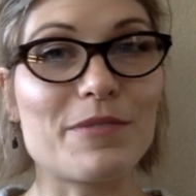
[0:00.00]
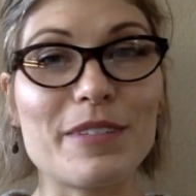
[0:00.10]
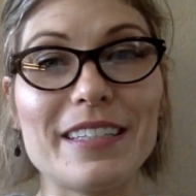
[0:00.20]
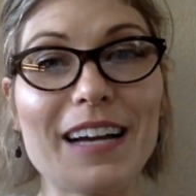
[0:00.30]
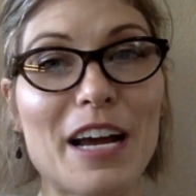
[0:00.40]

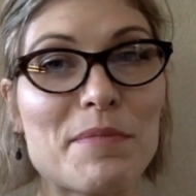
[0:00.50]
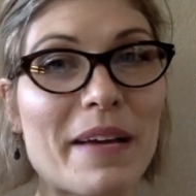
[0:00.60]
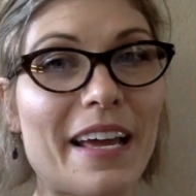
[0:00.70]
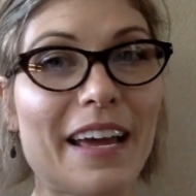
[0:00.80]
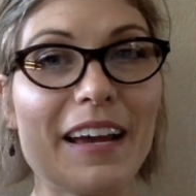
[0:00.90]
re-dyed
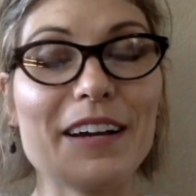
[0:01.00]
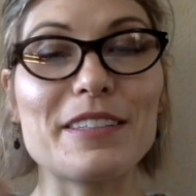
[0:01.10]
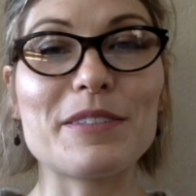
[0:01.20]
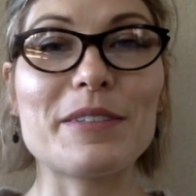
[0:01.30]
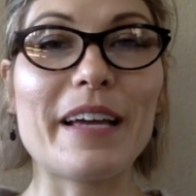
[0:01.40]
my hair
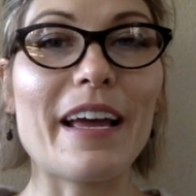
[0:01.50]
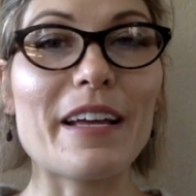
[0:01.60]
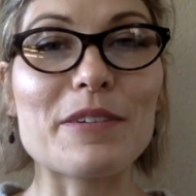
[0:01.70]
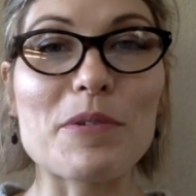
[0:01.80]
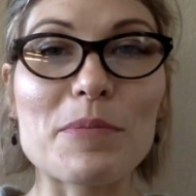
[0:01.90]
to
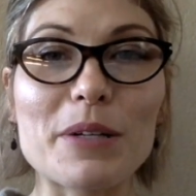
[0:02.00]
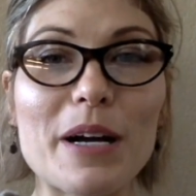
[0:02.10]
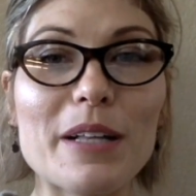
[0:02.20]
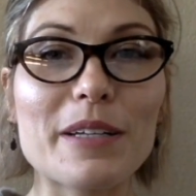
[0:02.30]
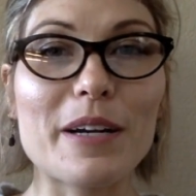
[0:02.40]
a normal
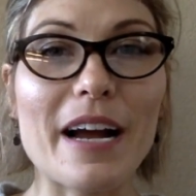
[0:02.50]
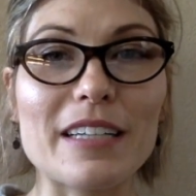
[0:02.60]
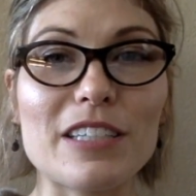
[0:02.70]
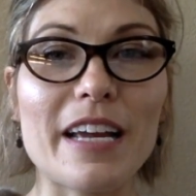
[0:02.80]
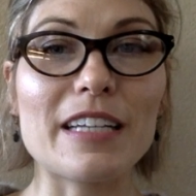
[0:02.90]
color. I
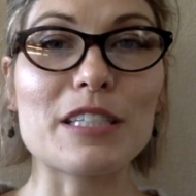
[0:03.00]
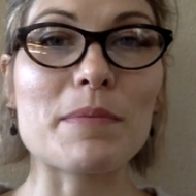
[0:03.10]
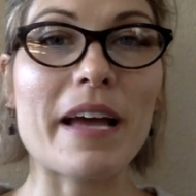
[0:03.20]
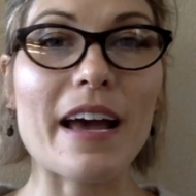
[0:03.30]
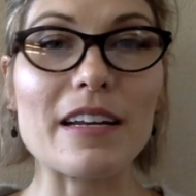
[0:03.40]
changed
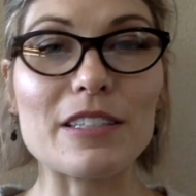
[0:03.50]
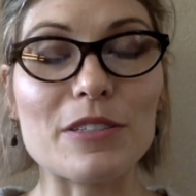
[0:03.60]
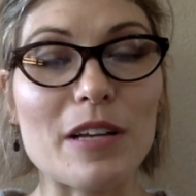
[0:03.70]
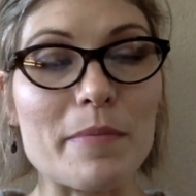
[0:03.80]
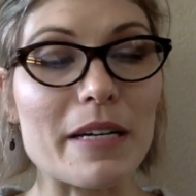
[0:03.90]
my
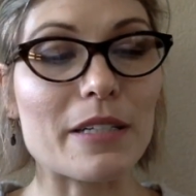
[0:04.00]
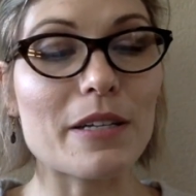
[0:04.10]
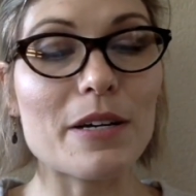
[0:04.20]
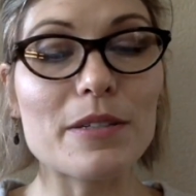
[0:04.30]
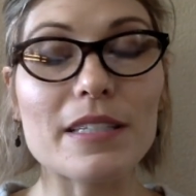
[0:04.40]
attitude on my
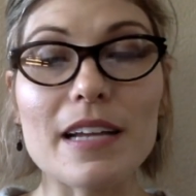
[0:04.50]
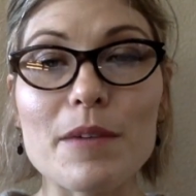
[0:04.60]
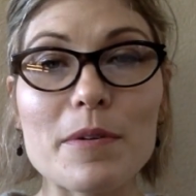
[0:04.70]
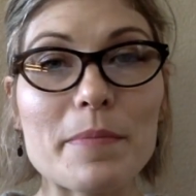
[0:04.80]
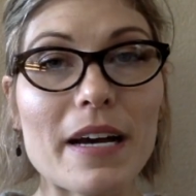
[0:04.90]
clothes, and
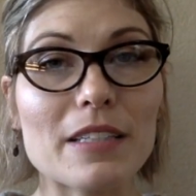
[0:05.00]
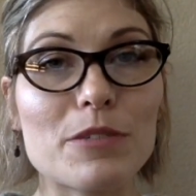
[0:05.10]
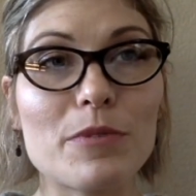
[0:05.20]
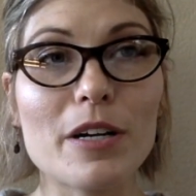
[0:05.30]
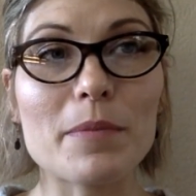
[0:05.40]
I went back
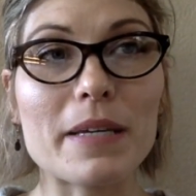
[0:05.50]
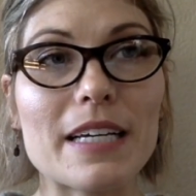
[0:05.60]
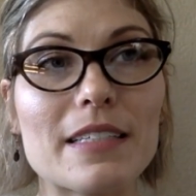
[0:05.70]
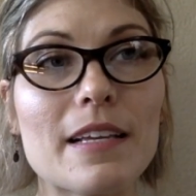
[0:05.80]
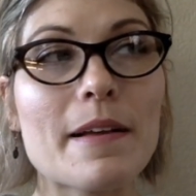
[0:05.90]
to work
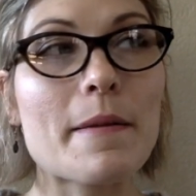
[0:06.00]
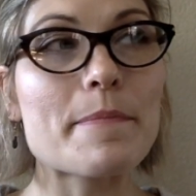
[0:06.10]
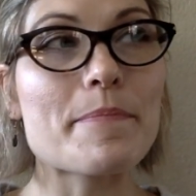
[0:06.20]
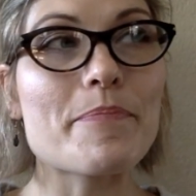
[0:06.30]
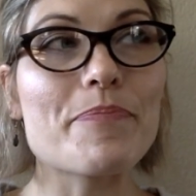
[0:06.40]
because
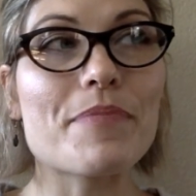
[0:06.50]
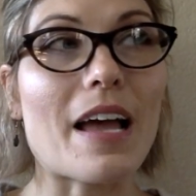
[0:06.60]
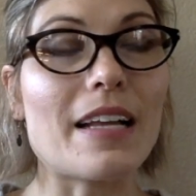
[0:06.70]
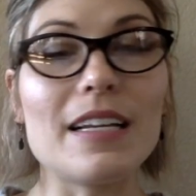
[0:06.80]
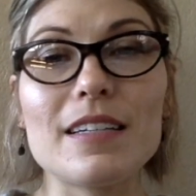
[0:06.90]

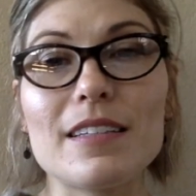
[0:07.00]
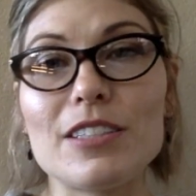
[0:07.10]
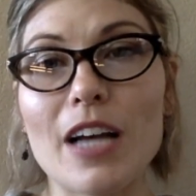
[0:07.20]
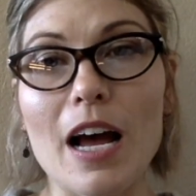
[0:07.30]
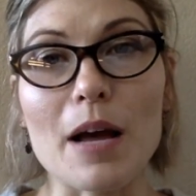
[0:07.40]
I needed the
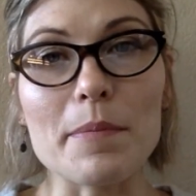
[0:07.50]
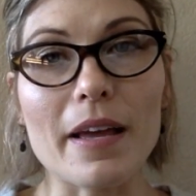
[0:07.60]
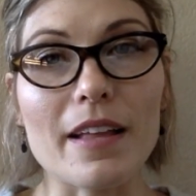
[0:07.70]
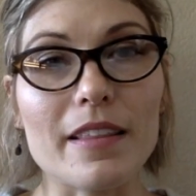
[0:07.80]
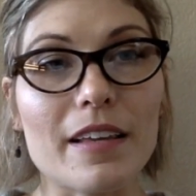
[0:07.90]
job,
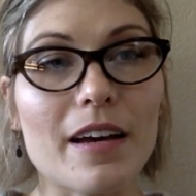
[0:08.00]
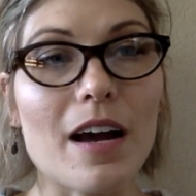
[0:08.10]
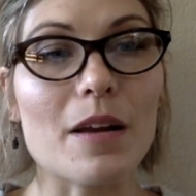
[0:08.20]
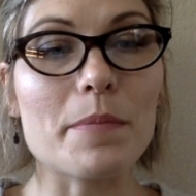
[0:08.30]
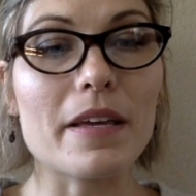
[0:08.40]
and the
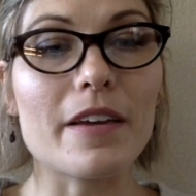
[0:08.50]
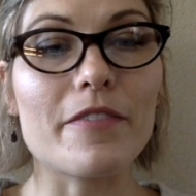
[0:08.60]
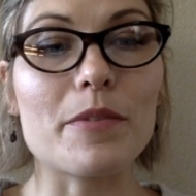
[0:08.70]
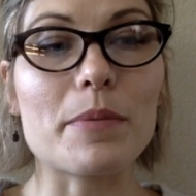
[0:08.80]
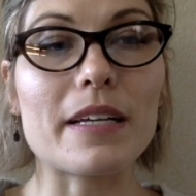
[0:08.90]
economy
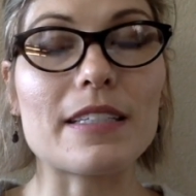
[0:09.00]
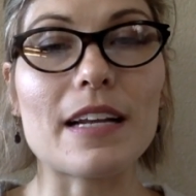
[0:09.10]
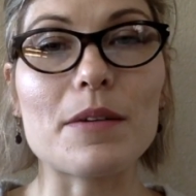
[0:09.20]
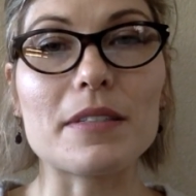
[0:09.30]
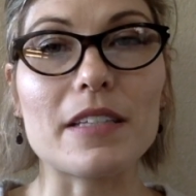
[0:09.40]
of the place that
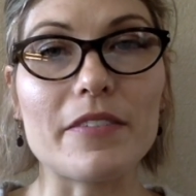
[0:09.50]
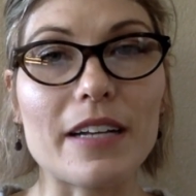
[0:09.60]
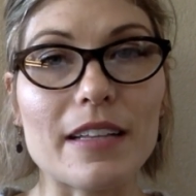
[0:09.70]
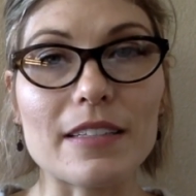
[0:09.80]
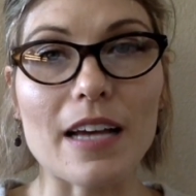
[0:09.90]
I was living
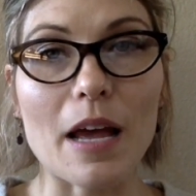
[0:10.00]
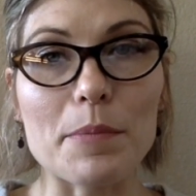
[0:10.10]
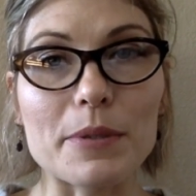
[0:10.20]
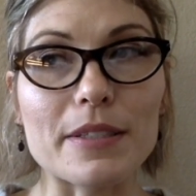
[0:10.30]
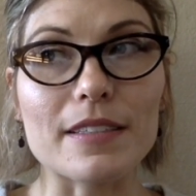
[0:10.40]
at the time
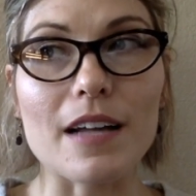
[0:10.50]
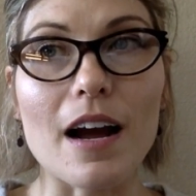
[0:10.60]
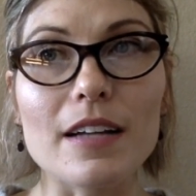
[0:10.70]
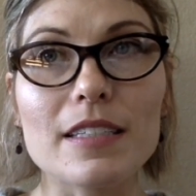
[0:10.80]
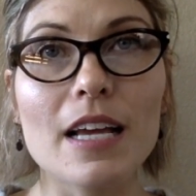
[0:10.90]
was
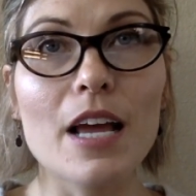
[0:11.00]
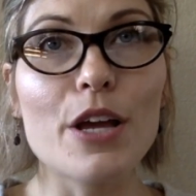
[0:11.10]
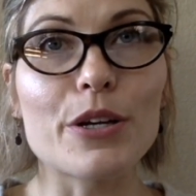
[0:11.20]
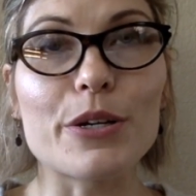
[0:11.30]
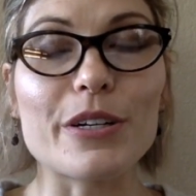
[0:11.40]
not
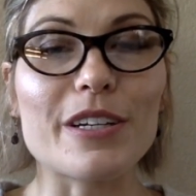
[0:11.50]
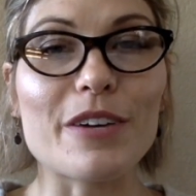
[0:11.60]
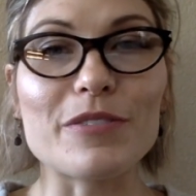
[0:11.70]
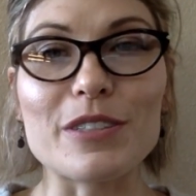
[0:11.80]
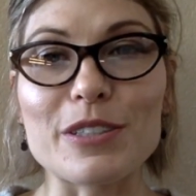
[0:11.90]
good
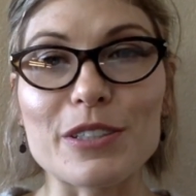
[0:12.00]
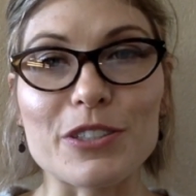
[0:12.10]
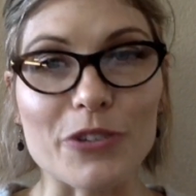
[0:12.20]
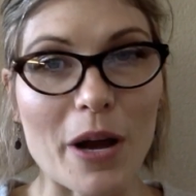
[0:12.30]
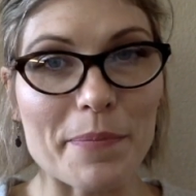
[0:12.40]
enough to just
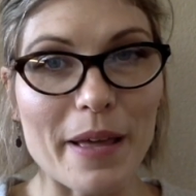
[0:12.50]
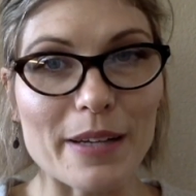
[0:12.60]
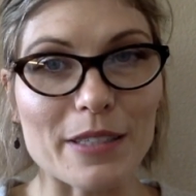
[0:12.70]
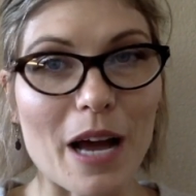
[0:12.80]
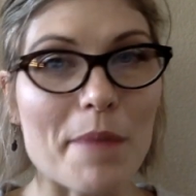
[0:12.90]
drop
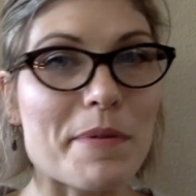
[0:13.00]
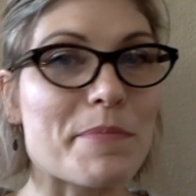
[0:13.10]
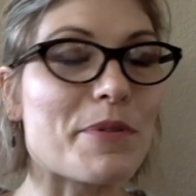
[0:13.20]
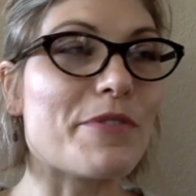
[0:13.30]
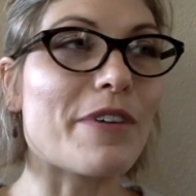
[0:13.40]
that job and
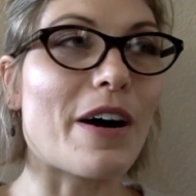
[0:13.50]
move